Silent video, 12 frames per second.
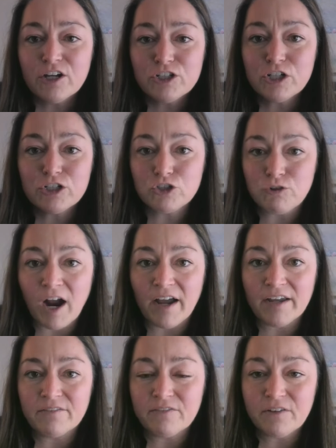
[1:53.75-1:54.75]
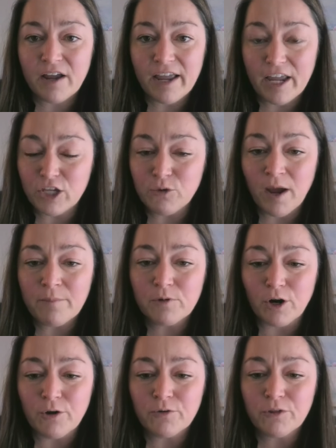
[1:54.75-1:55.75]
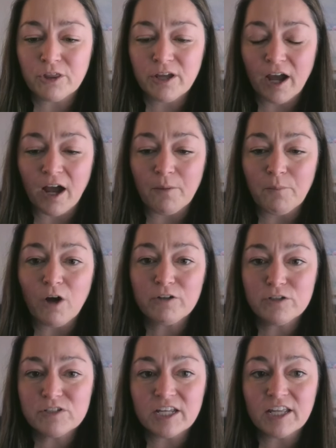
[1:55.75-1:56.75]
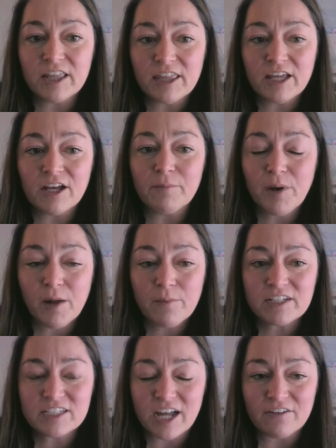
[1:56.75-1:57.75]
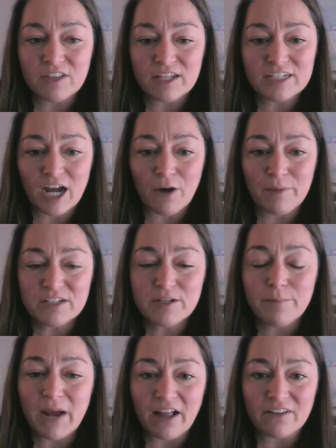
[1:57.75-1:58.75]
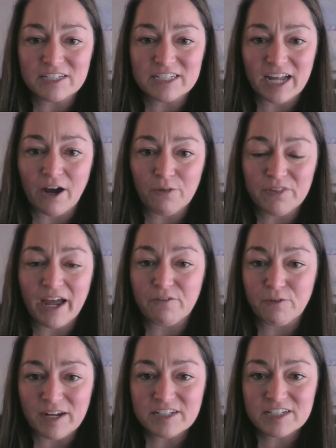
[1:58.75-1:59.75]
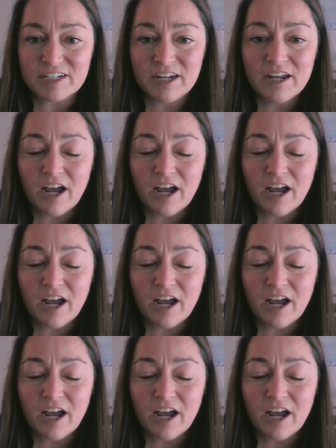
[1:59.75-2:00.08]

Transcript: to drive AUM growth um, while using the public side of the endowment to balance out that risk.